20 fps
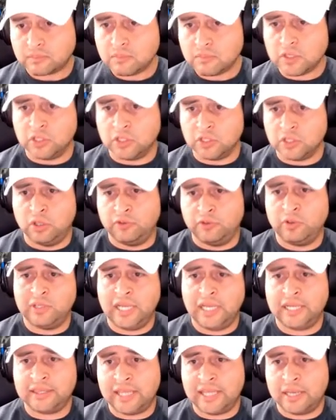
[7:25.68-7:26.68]
So if you
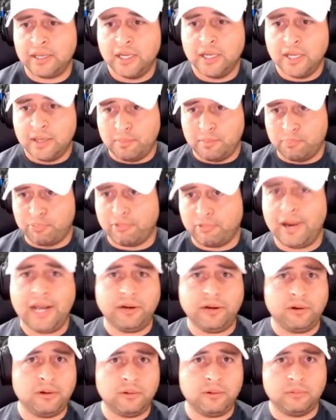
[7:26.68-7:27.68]
like that
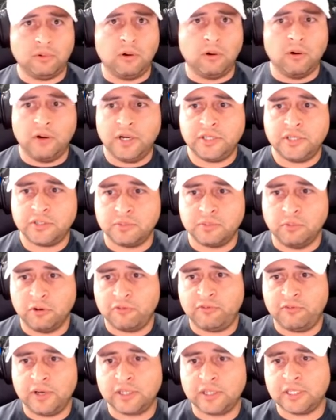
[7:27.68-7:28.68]
brighter orange, more
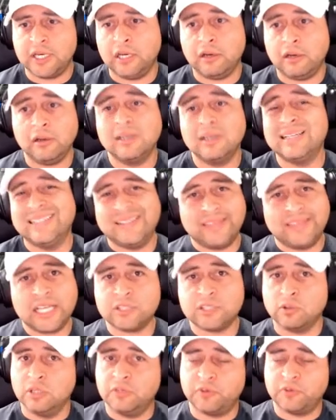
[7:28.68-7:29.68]
fun color, that's
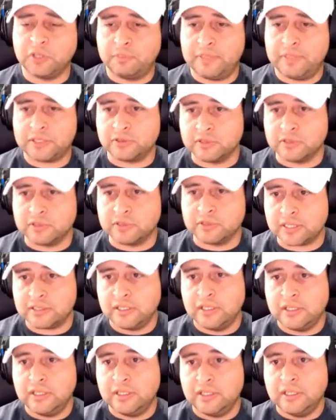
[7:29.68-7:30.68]
only for the Pixel 6.
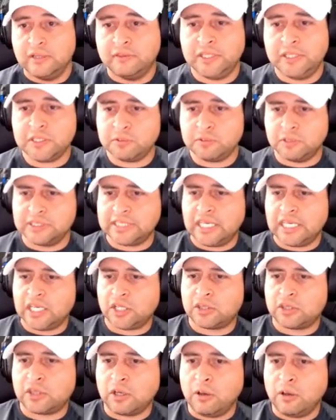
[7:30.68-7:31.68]
This one's kind of like
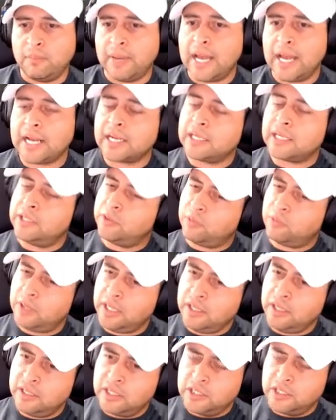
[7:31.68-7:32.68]
a throwback in a
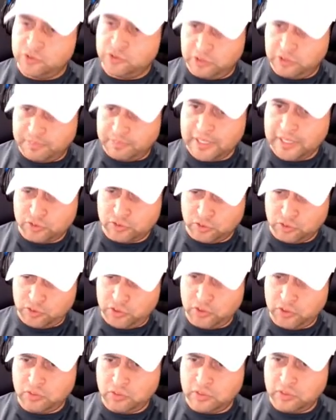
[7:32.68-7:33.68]
way to the Pixel
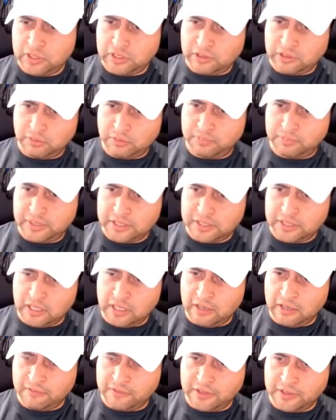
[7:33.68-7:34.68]
2 and a little bit
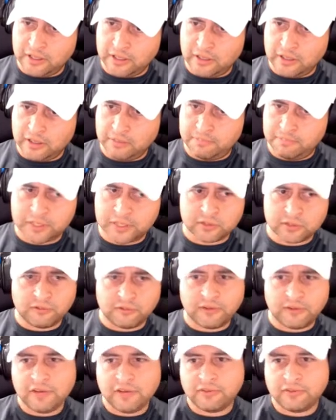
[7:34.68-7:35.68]
of the Pixel
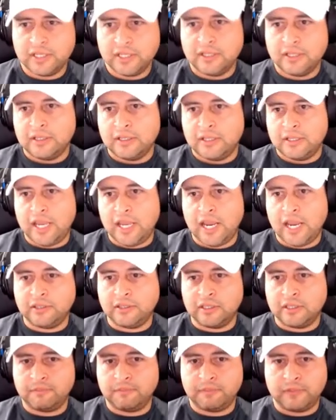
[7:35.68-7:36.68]
5. And
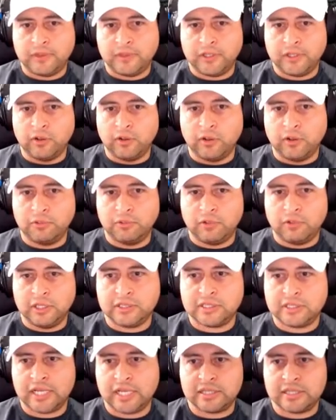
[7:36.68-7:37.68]
then the only
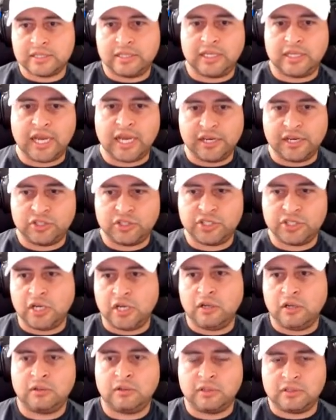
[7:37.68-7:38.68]
ones that they kind of
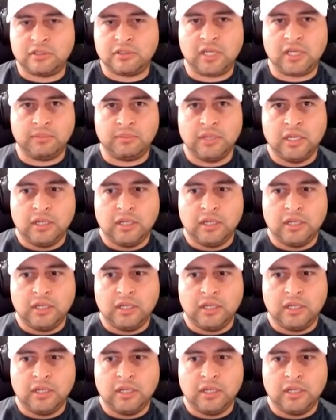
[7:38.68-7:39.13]
share the same